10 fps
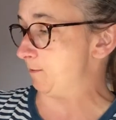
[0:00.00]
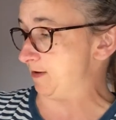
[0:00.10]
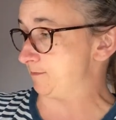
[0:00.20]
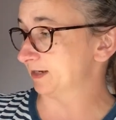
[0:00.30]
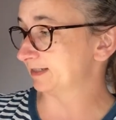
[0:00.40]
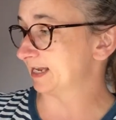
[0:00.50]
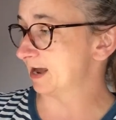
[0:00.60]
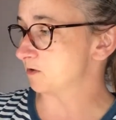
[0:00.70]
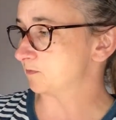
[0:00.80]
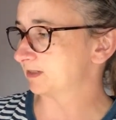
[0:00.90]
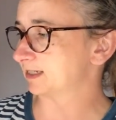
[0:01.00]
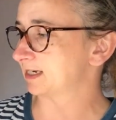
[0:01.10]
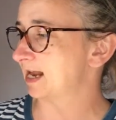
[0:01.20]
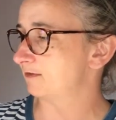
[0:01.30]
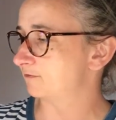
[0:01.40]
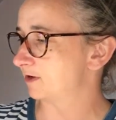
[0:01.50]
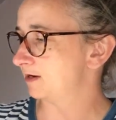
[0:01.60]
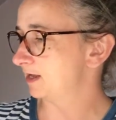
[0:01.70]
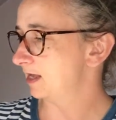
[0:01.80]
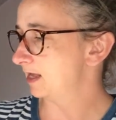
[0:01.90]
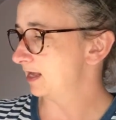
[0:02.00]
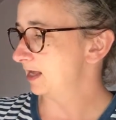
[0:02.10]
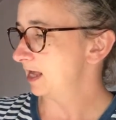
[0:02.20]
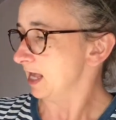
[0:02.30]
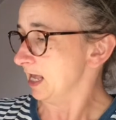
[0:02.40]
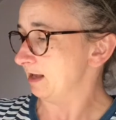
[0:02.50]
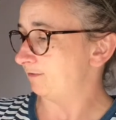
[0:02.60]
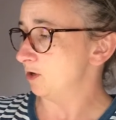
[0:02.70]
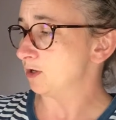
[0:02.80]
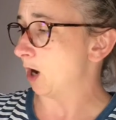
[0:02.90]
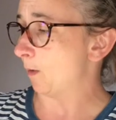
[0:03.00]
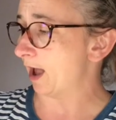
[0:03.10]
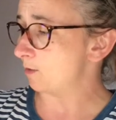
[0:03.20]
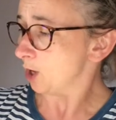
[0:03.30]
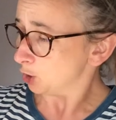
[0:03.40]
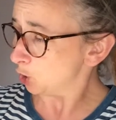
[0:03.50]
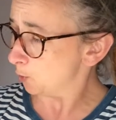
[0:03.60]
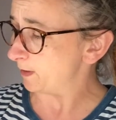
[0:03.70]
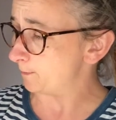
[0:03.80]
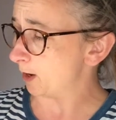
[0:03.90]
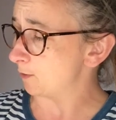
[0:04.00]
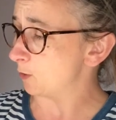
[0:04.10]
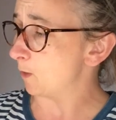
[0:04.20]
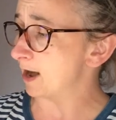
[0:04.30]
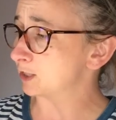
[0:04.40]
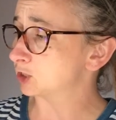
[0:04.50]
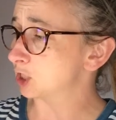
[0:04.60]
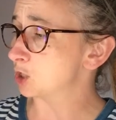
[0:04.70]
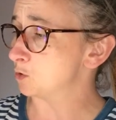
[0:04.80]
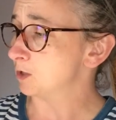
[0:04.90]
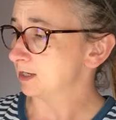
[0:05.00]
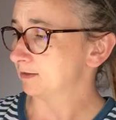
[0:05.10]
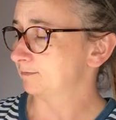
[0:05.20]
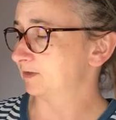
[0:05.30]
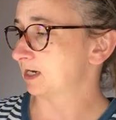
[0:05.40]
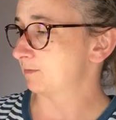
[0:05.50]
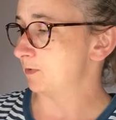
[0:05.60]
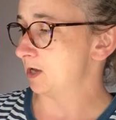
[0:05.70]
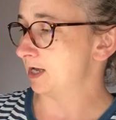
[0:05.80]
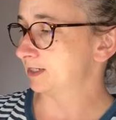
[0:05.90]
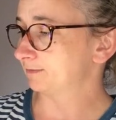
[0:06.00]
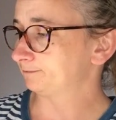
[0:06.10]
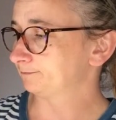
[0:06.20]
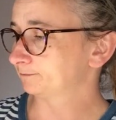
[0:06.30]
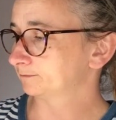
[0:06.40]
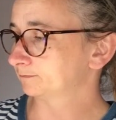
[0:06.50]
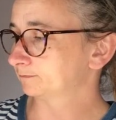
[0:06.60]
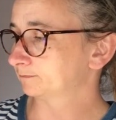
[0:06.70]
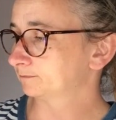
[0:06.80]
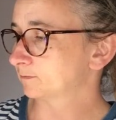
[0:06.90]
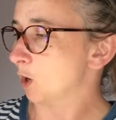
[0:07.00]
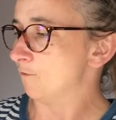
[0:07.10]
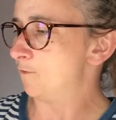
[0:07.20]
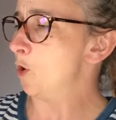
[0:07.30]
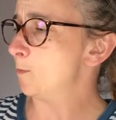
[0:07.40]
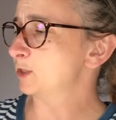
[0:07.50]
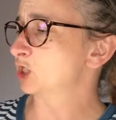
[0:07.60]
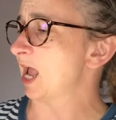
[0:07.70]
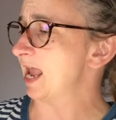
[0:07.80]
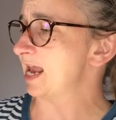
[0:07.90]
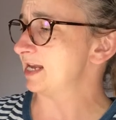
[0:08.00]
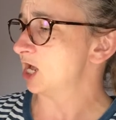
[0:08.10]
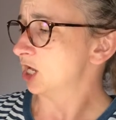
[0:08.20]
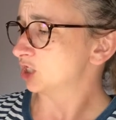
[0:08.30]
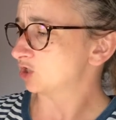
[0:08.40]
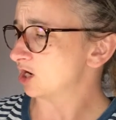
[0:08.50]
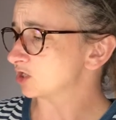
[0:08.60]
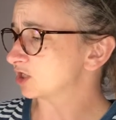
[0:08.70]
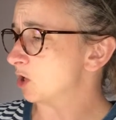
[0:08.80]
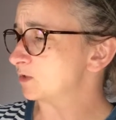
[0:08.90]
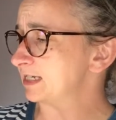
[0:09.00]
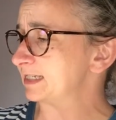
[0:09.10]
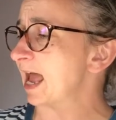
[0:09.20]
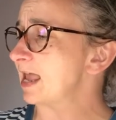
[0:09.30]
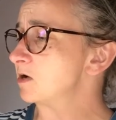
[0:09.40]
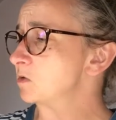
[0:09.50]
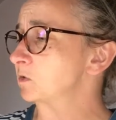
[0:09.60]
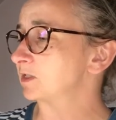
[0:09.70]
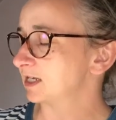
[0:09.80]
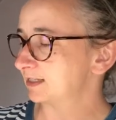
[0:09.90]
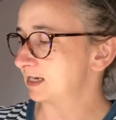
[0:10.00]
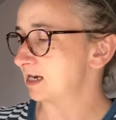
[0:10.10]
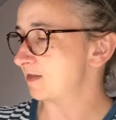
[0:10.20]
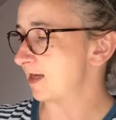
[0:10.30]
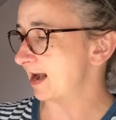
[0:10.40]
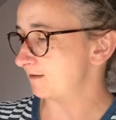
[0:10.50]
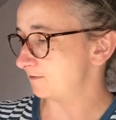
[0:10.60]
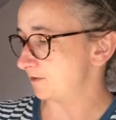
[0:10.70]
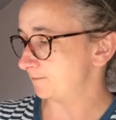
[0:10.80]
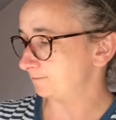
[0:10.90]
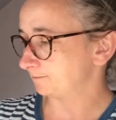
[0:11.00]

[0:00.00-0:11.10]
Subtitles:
We must help," said an elephant. "If you go out, you'll be blown away too," said a bird. "Form a chain, trunks holding tails," said another elephant.